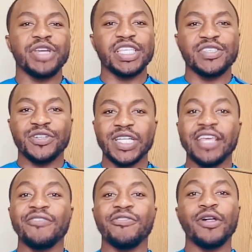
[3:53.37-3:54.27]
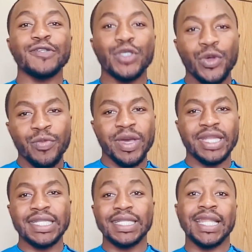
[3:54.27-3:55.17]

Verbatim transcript: research that involves human.